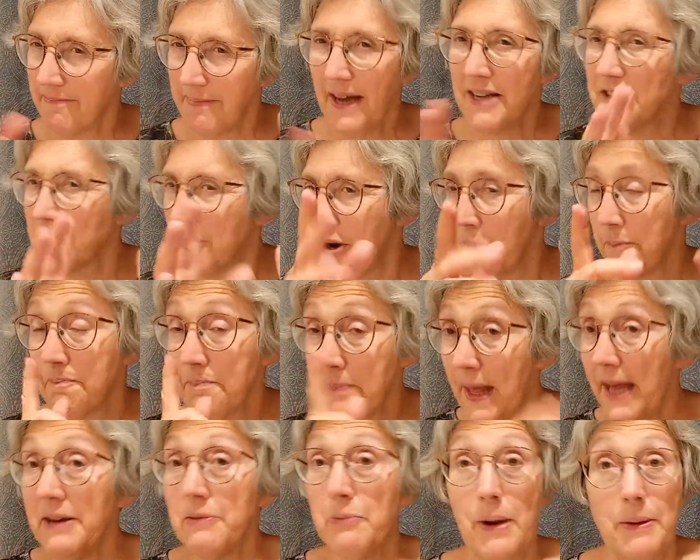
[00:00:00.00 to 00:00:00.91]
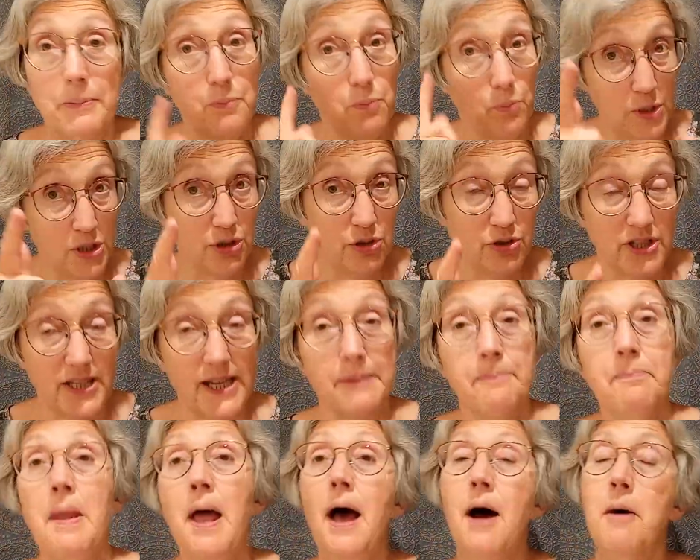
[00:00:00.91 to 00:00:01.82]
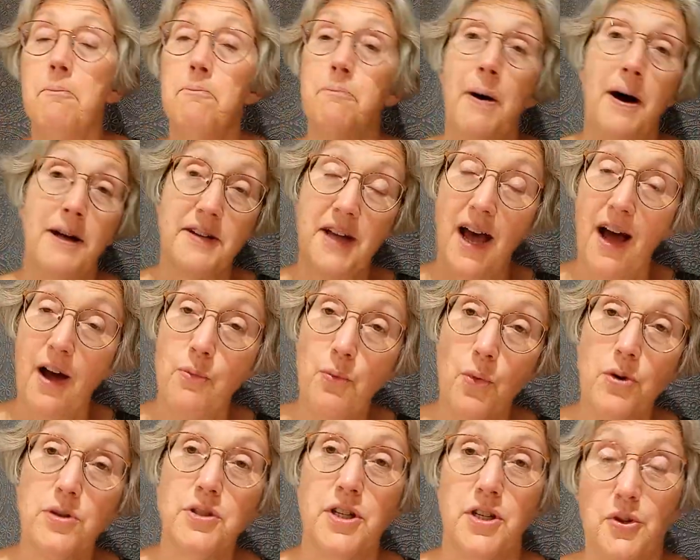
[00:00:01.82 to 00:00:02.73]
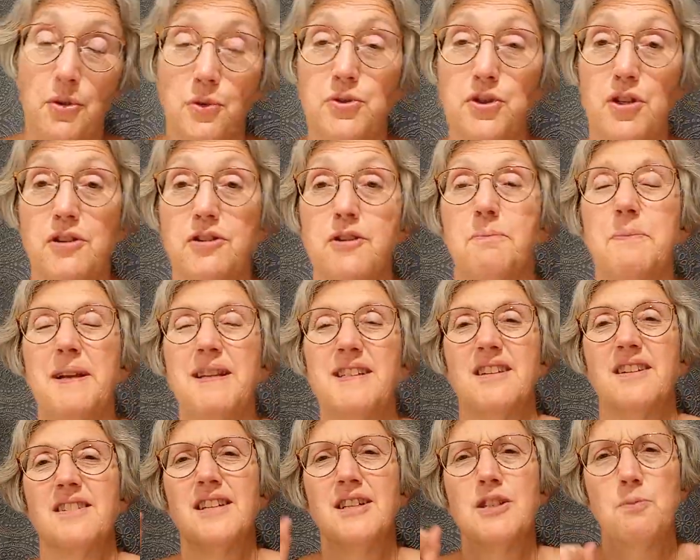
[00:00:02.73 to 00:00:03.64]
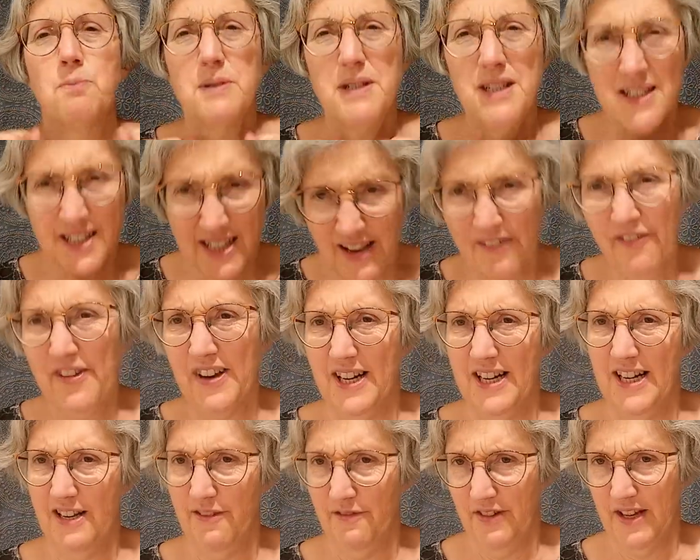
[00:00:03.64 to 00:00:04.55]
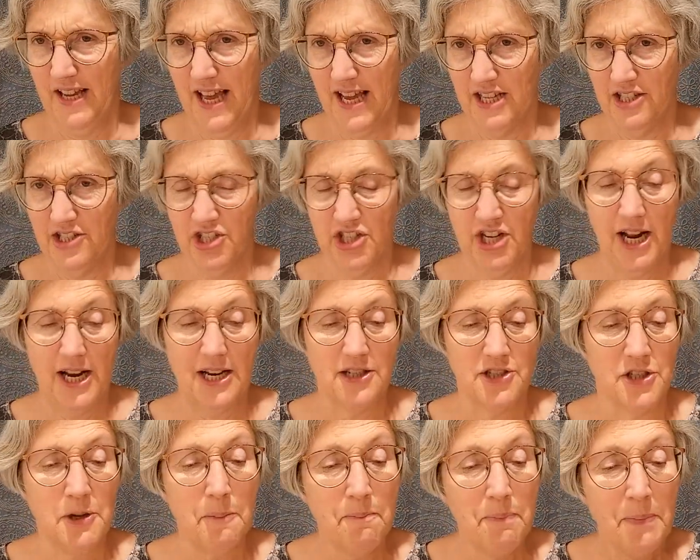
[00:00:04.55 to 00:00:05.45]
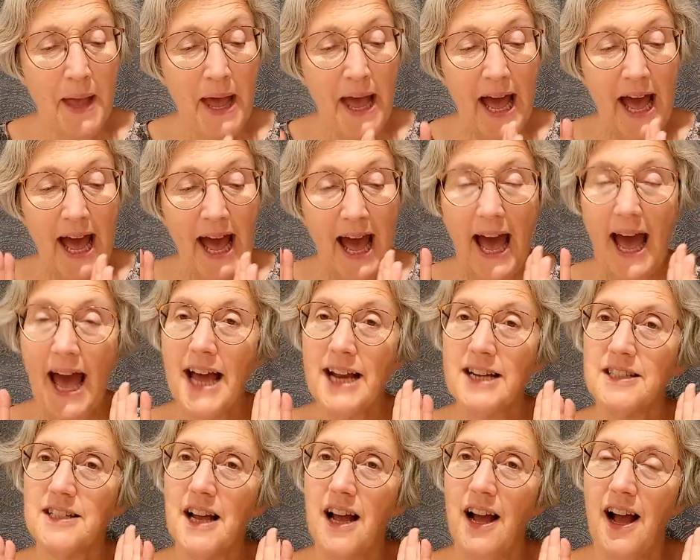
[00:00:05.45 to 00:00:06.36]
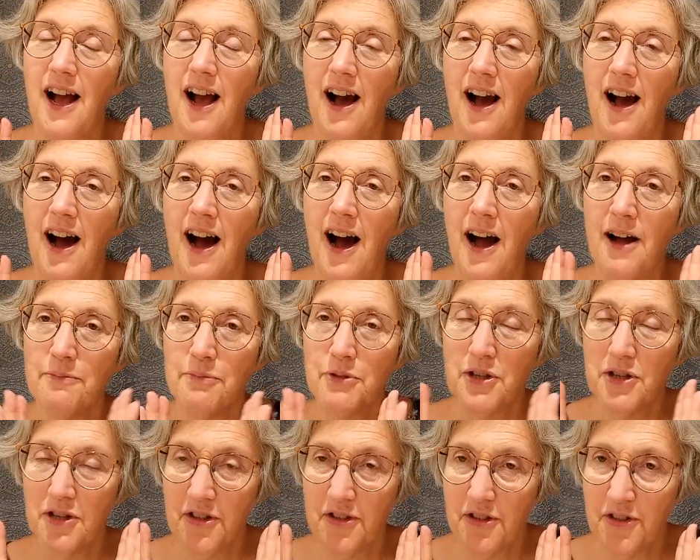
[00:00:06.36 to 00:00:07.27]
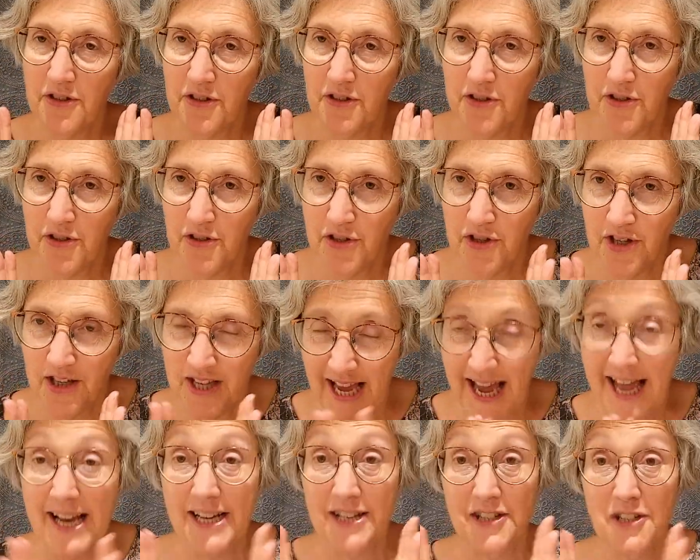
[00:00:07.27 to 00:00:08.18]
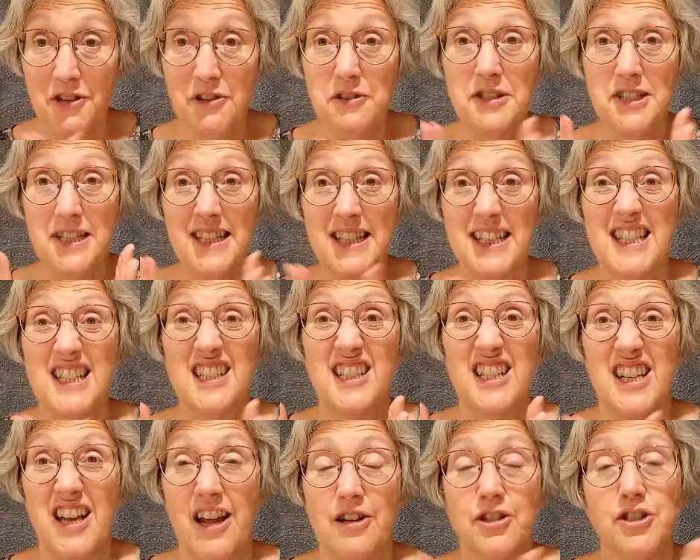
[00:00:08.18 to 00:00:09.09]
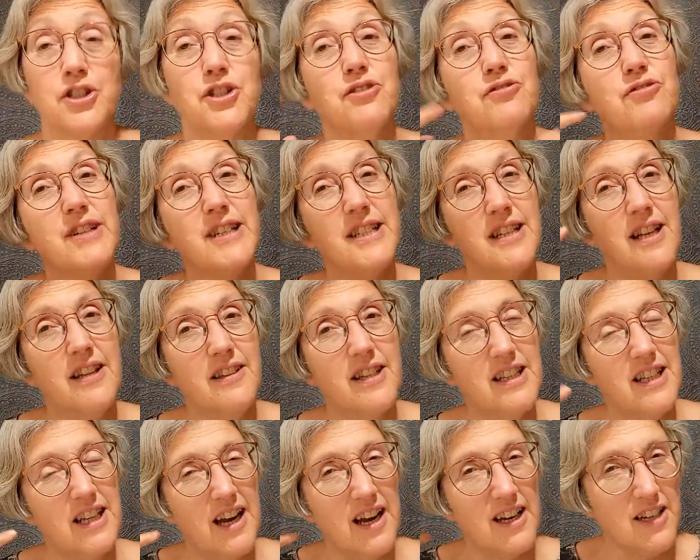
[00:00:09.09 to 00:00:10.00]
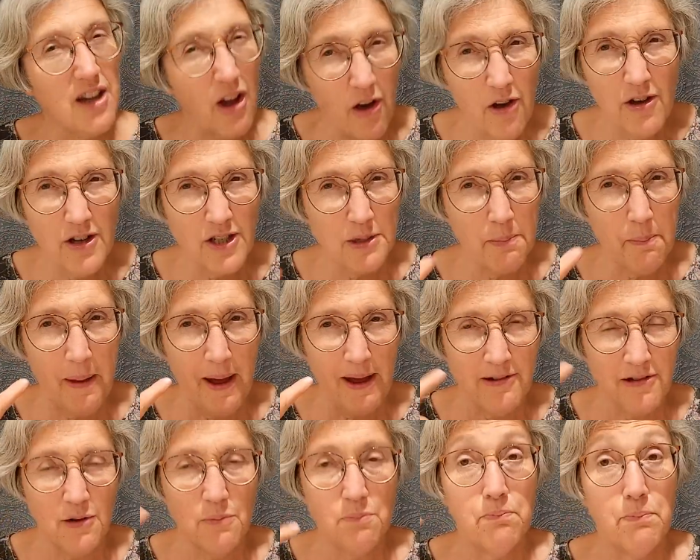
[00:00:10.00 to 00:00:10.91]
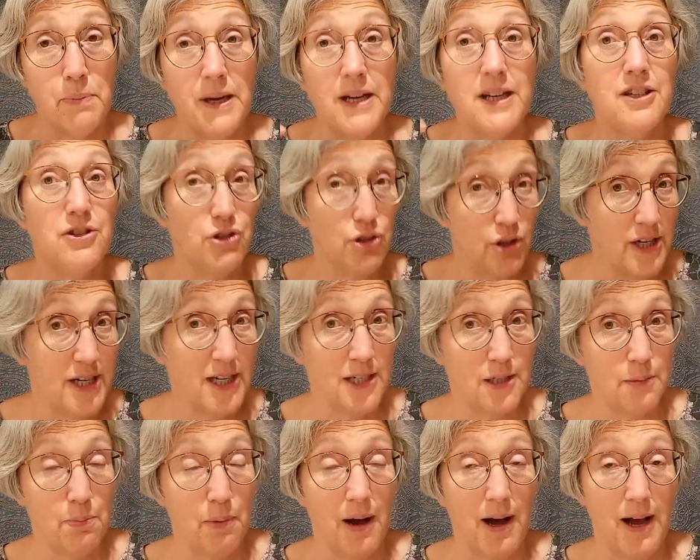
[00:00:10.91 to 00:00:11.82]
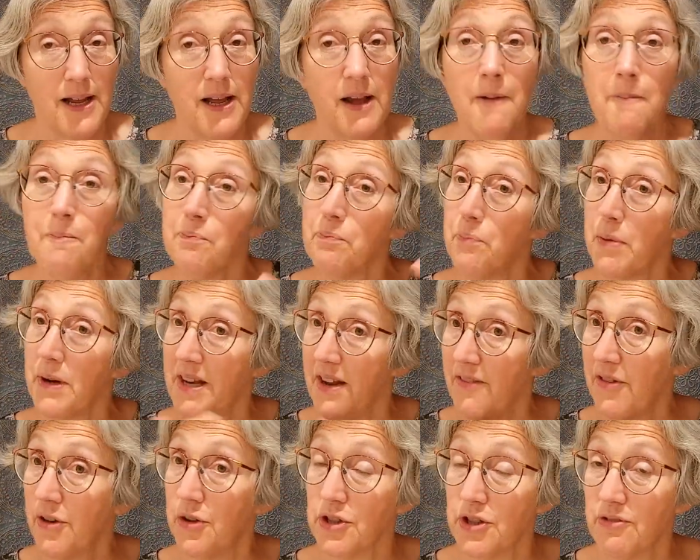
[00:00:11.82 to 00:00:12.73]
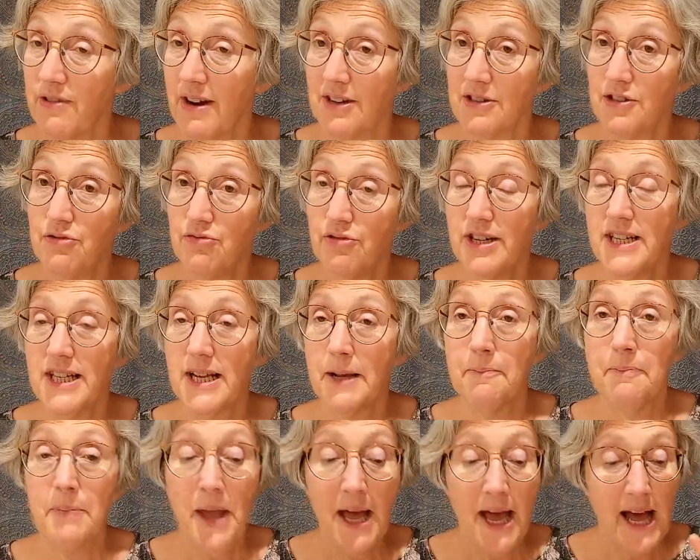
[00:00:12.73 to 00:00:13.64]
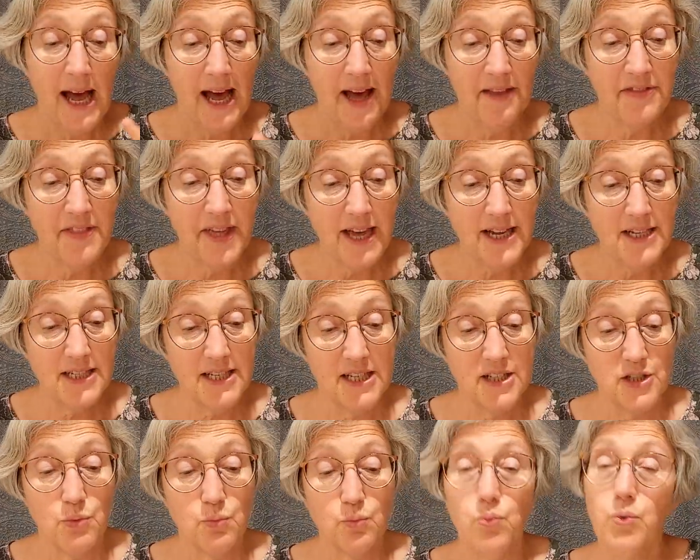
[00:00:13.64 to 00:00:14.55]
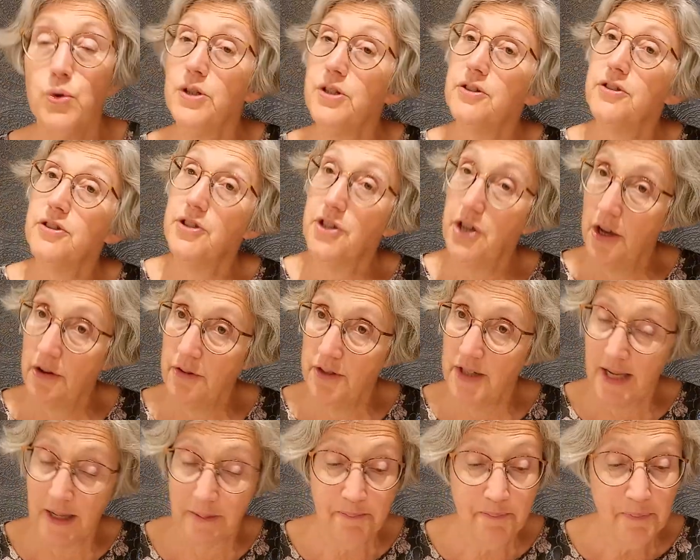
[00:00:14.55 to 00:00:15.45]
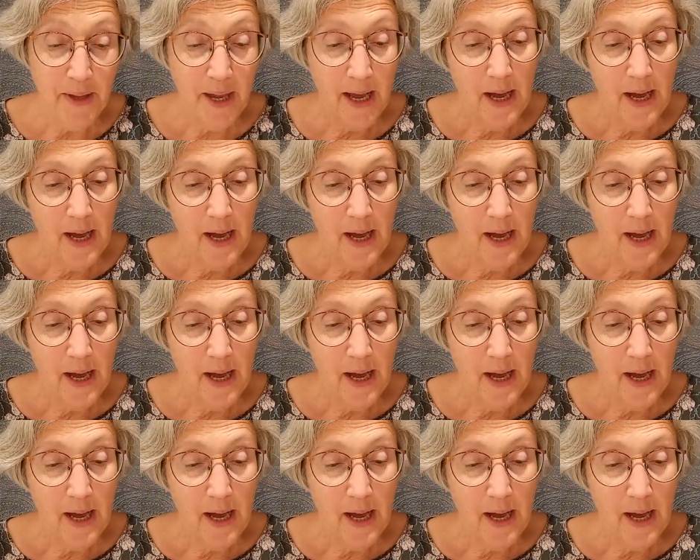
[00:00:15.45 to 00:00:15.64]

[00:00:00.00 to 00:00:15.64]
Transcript: I don't know. Anyway, we shall see. But I wanted also to pick something specifically for Kate's challenge. And I'm, again, using this as a nudge to read something that I'd heard about and been intrigued by, but never got around to reading. And that is Wooden Tony